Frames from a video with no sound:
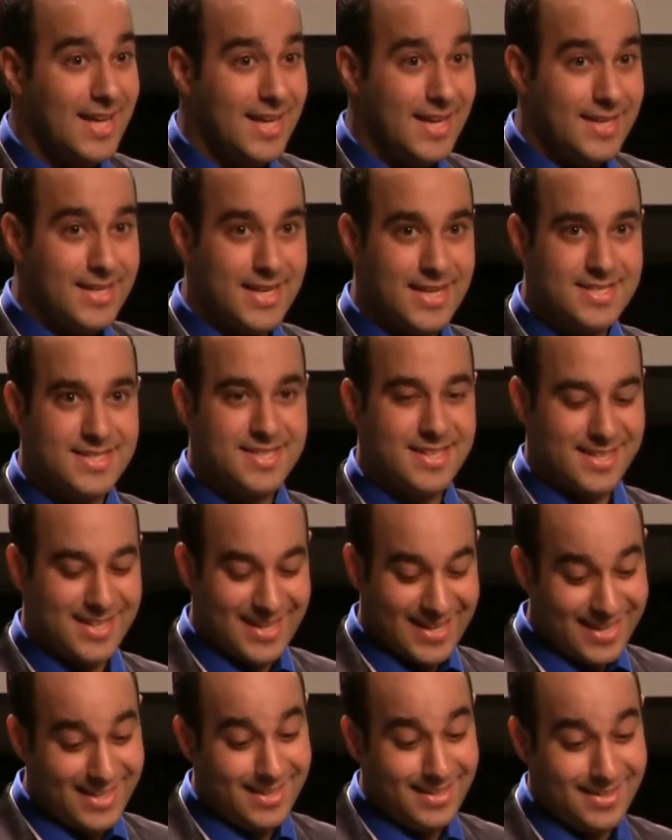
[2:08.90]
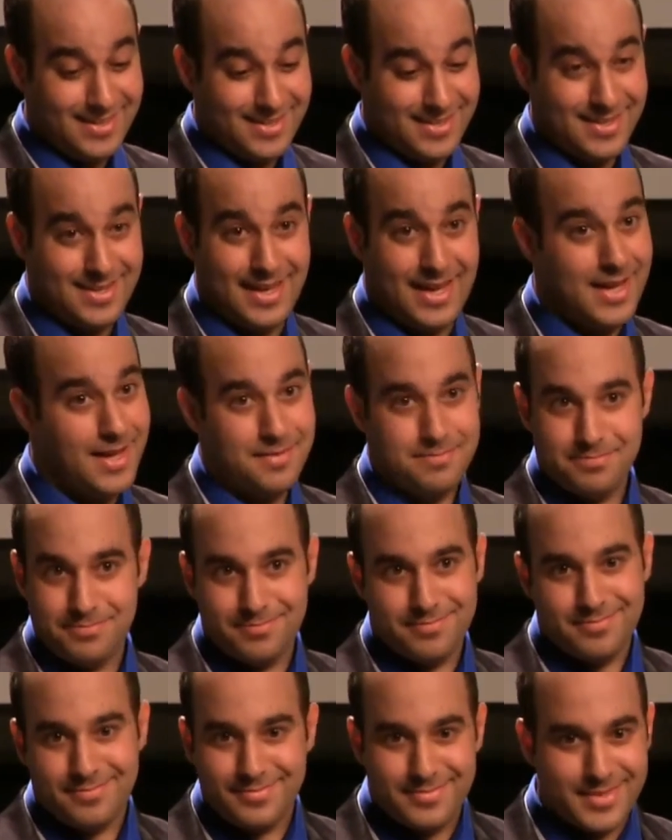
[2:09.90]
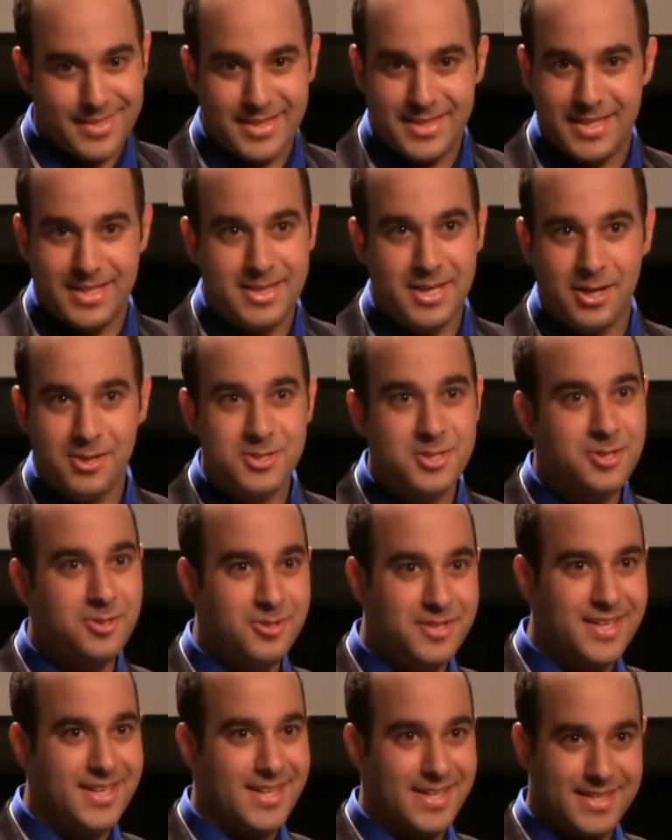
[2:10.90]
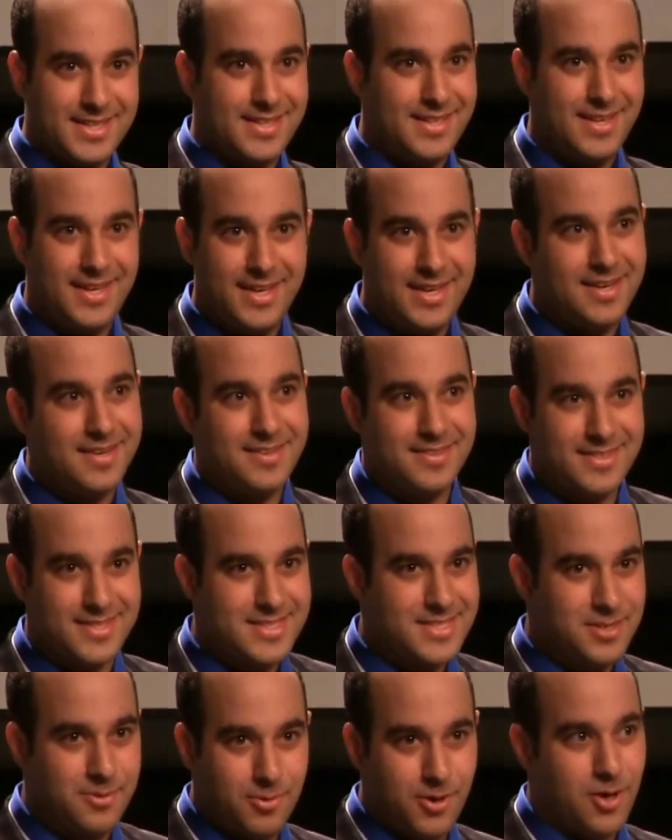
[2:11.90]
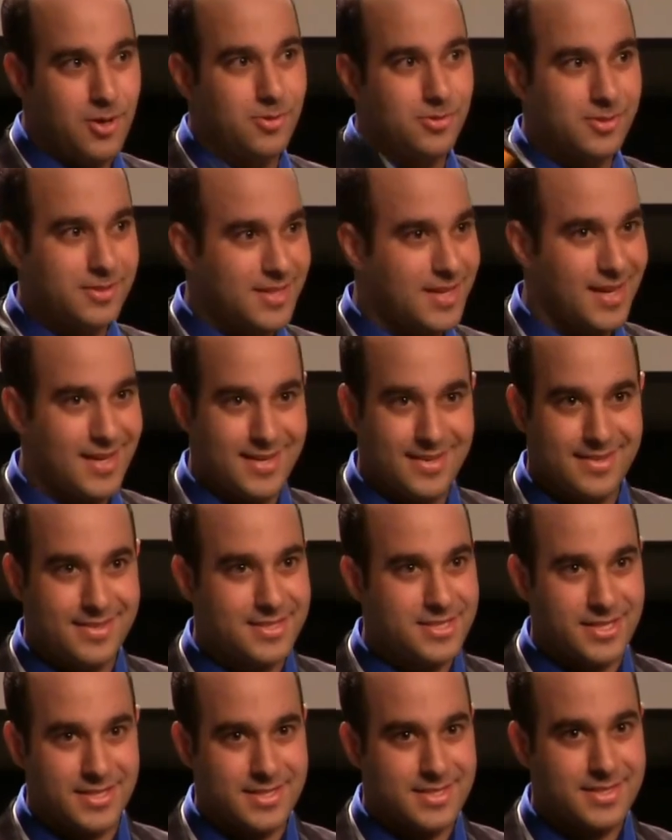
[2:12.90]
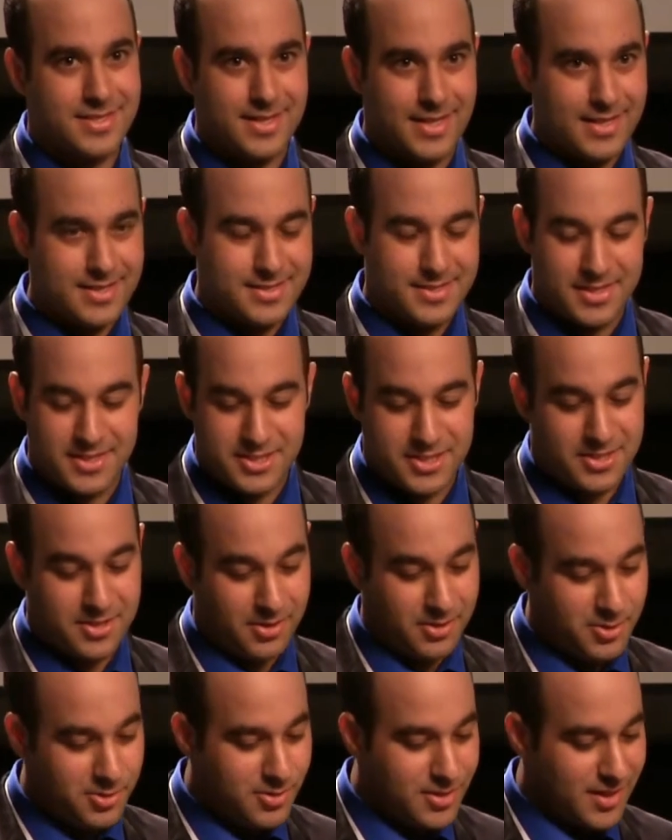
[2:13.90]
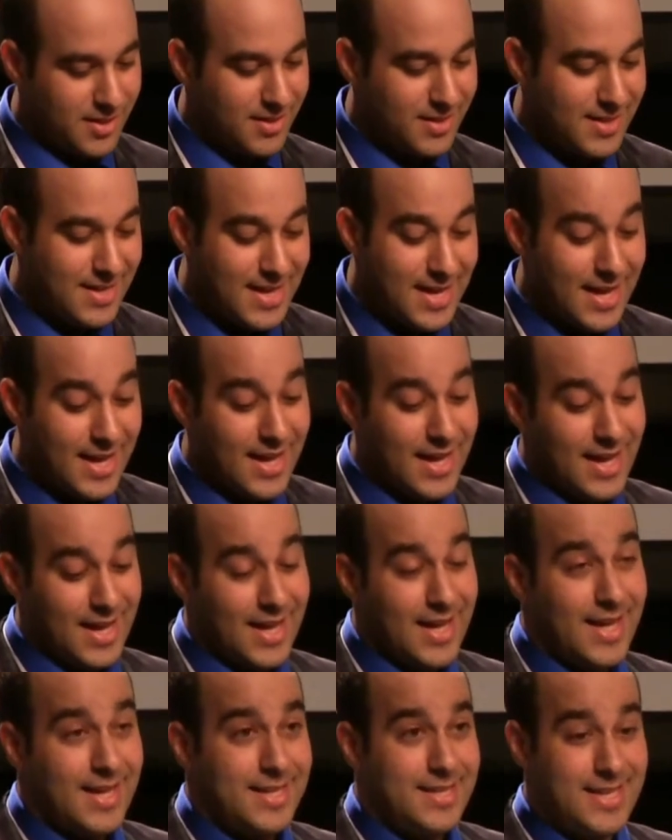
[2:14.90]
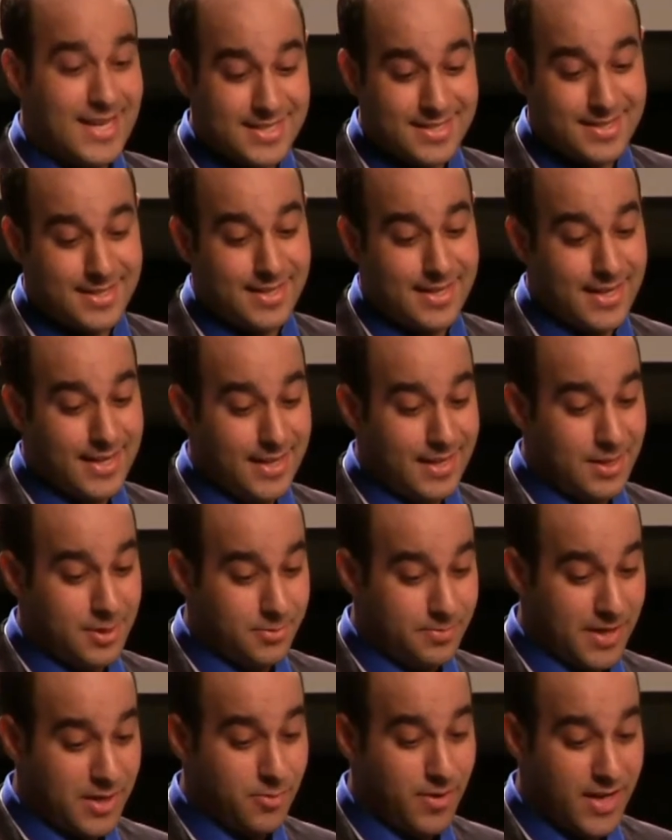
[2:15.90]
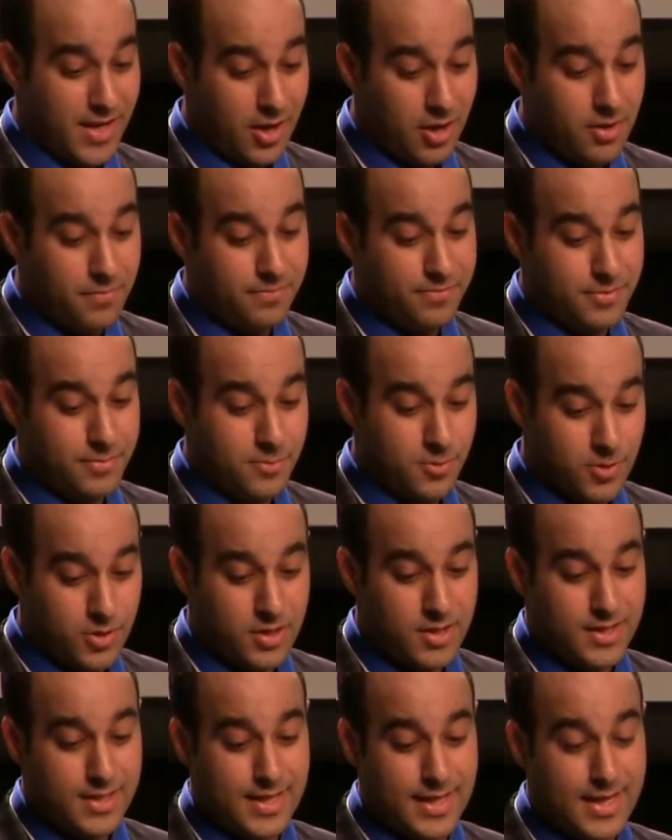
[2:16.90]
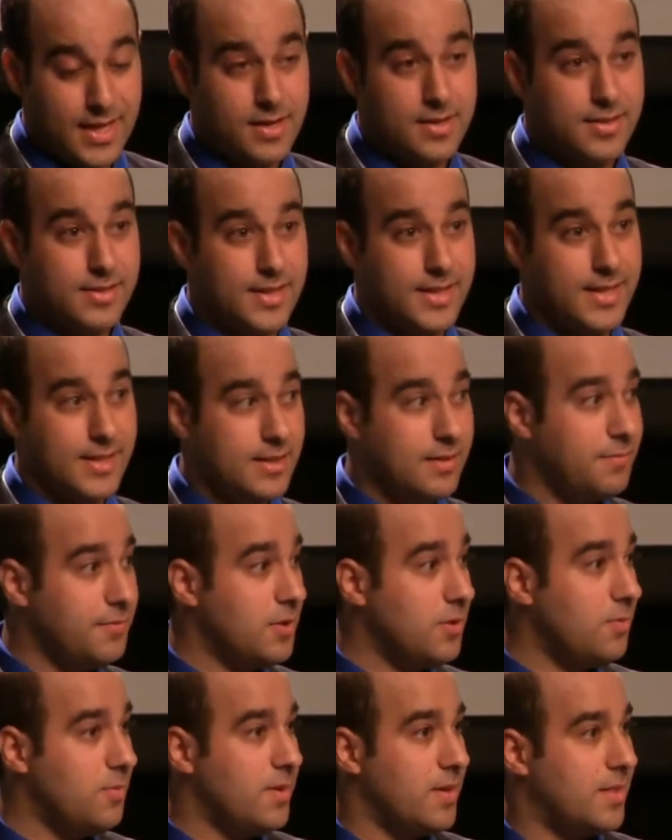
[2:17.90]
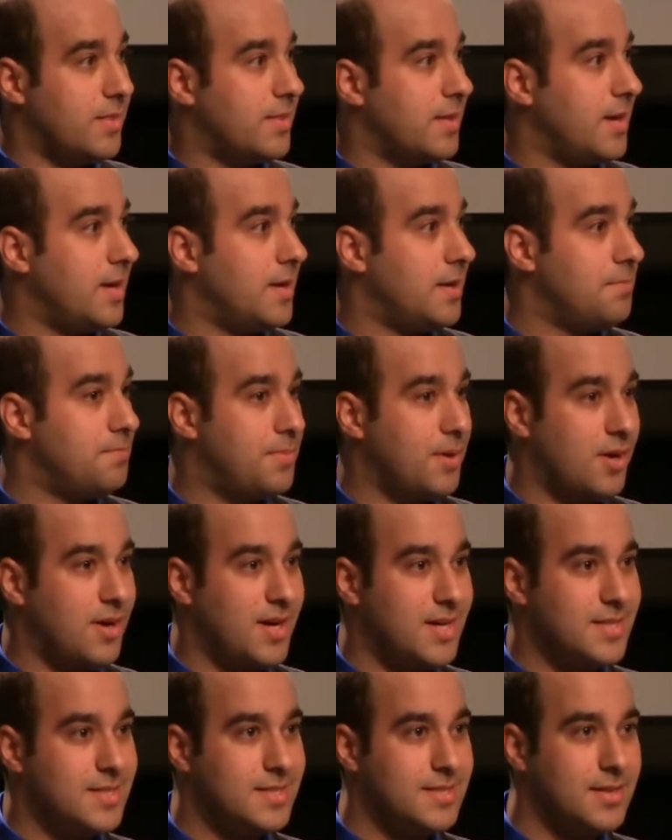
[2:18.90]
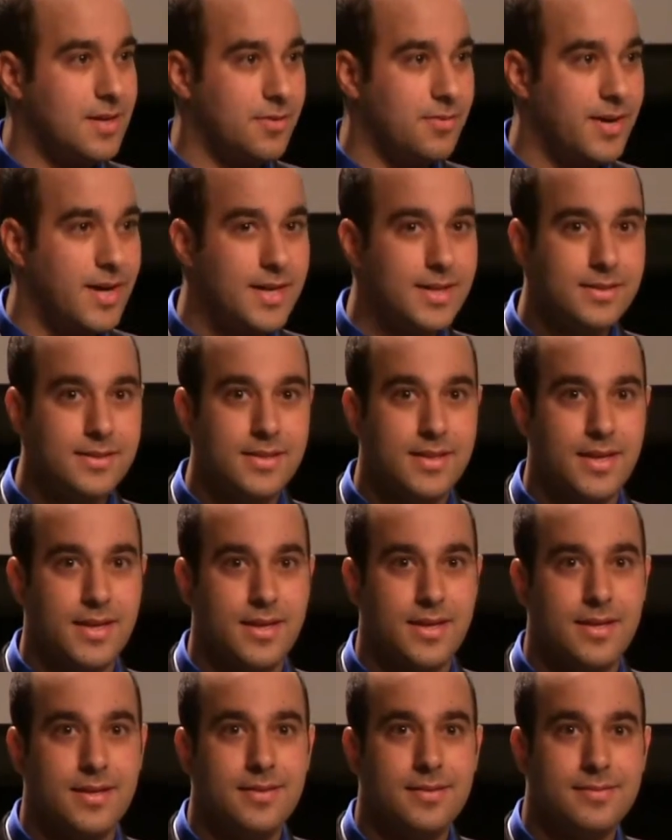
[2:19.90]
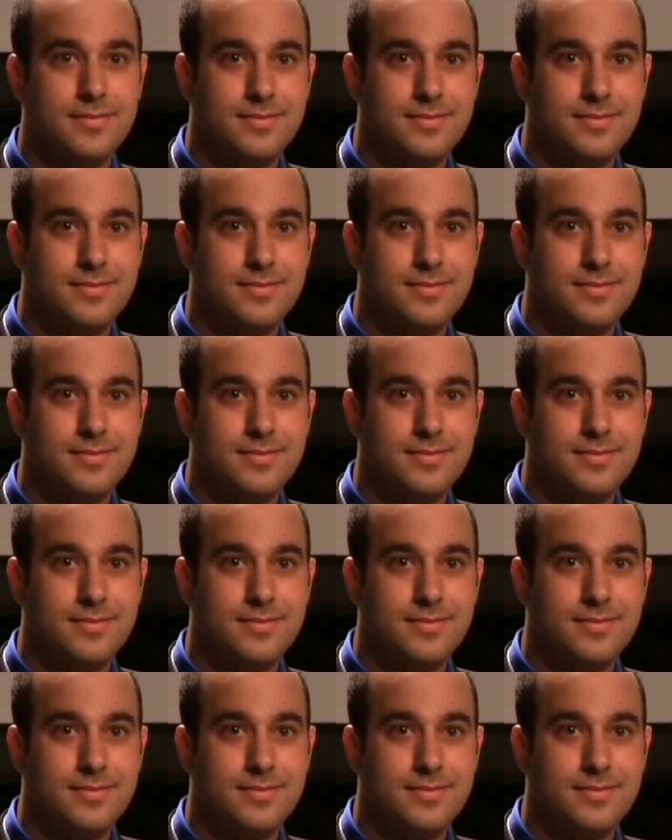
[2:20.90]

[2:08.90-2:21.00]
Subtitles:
Yesterday, those who didn't hear this quote can just search it on Google. Yesterday, on my way home from work, I heard an interview with Boaz Arad, here